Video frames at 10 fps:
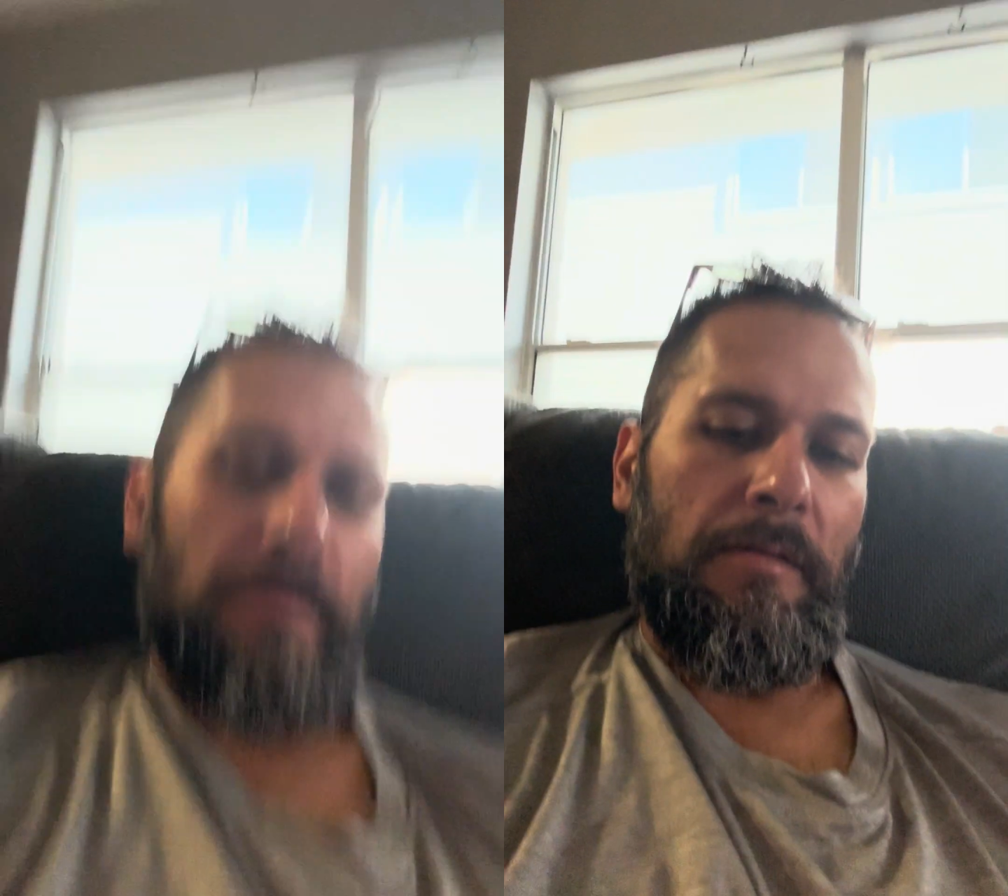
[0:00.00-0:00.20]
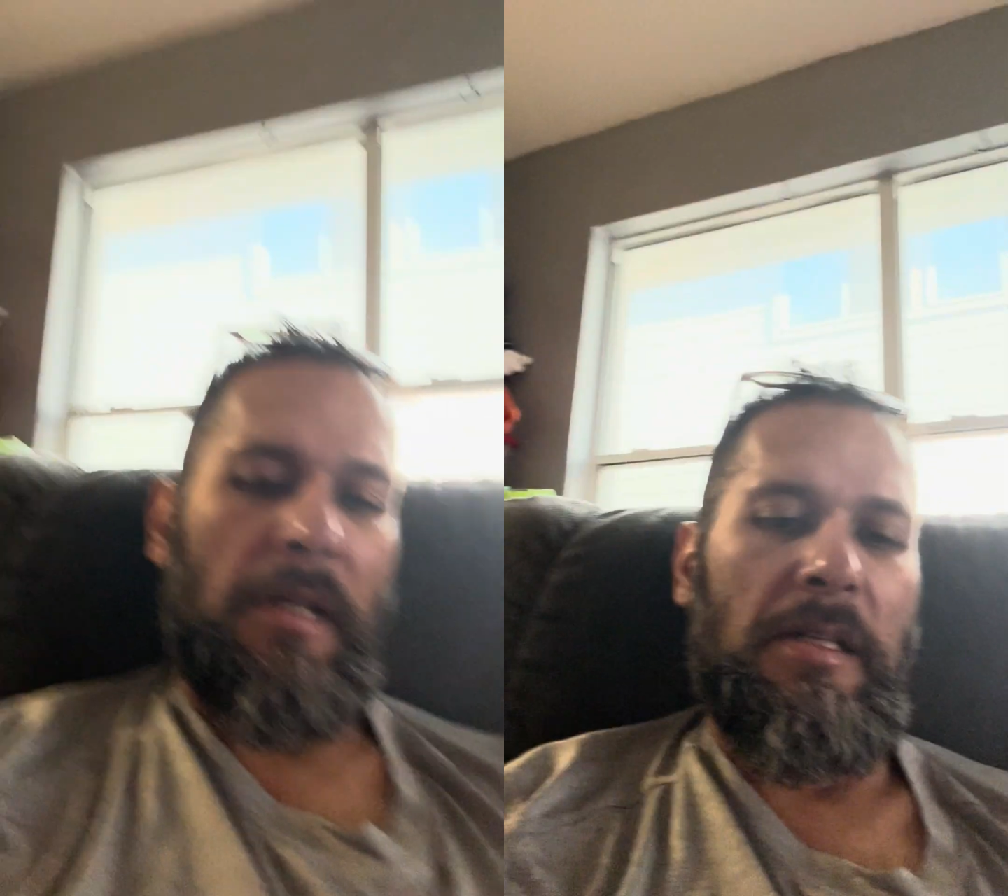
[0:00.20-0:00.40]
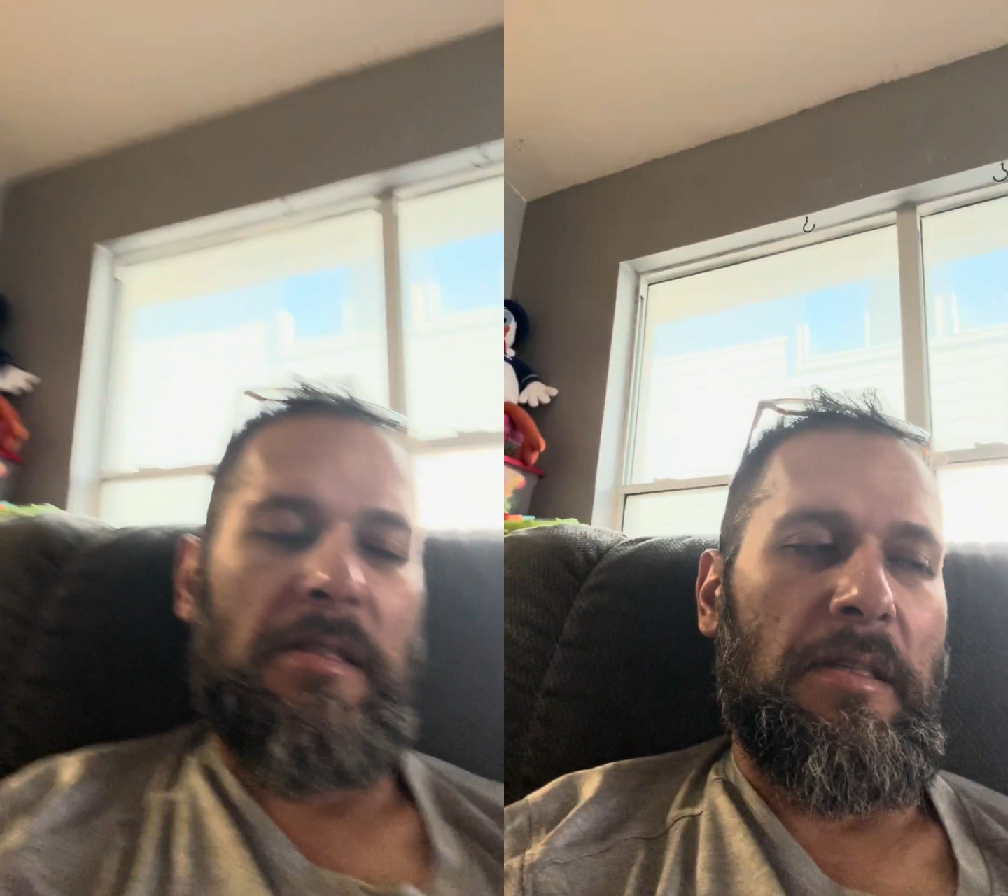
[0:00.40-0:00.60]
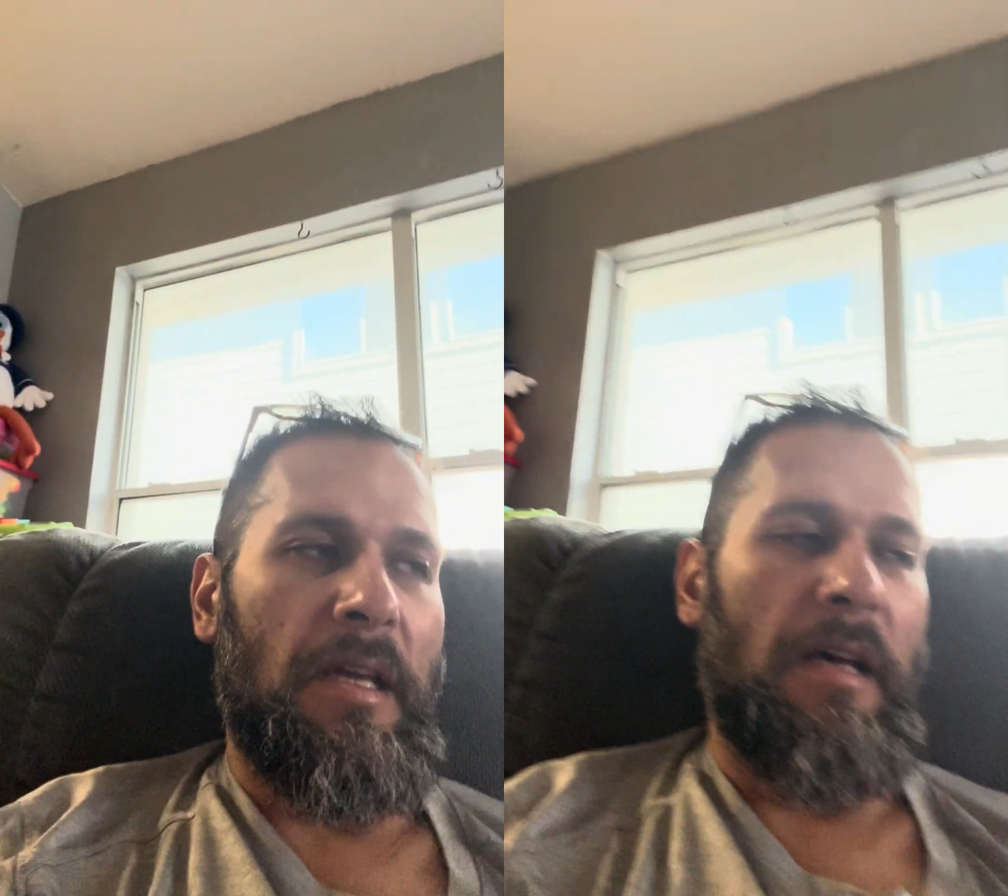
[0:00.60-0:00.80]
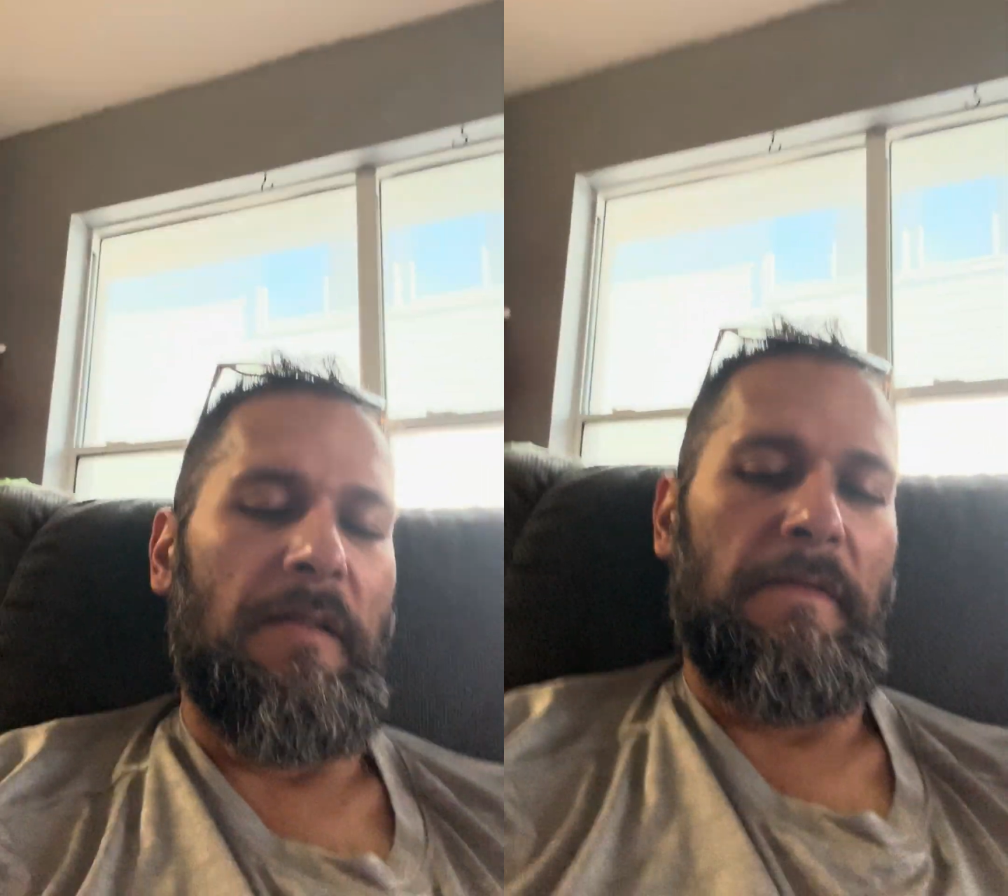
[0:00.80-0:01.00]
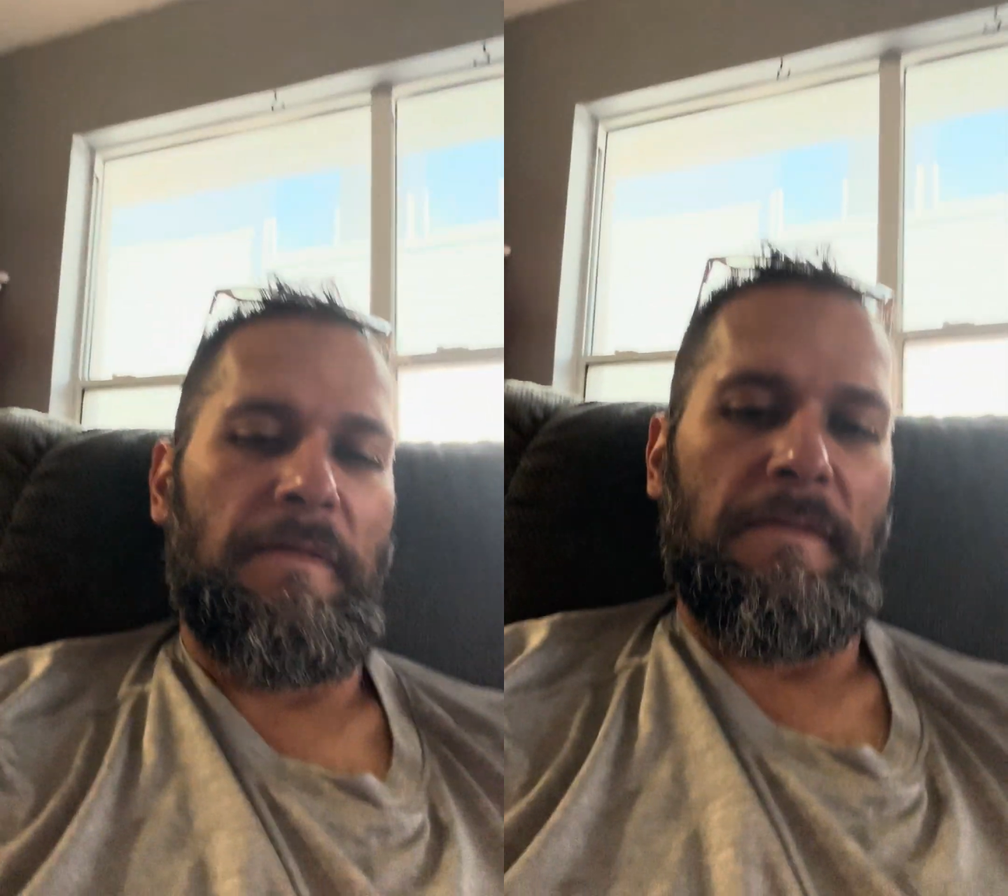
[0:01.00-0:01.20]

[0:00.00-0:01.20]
that's kind of